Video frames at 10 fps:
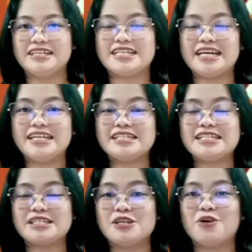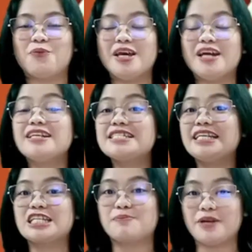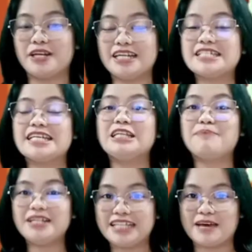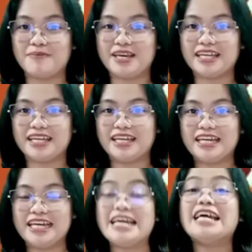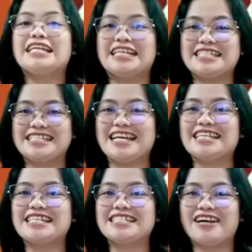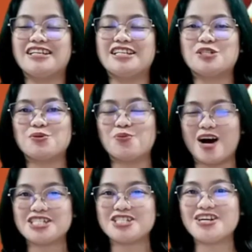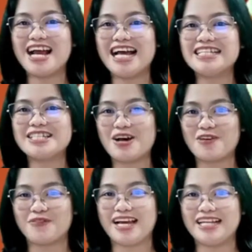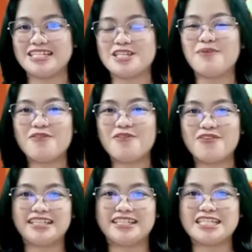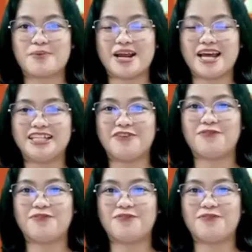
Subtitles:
Since we are still experiencing the pandemic, it is necessary to wash your hands often to prevent the spread of